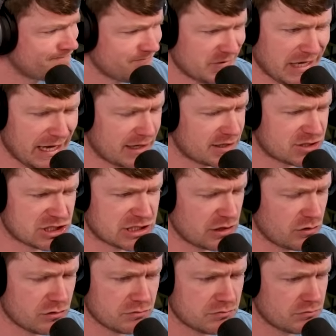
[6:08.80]
Yeah, it's
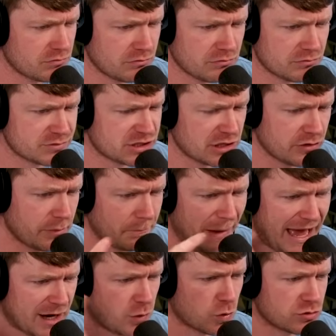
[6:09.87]
still in
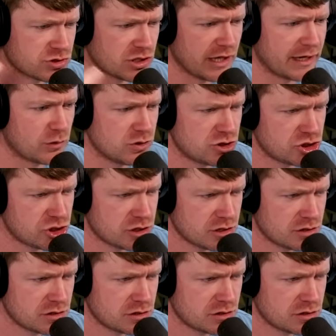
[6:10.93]
backwards language.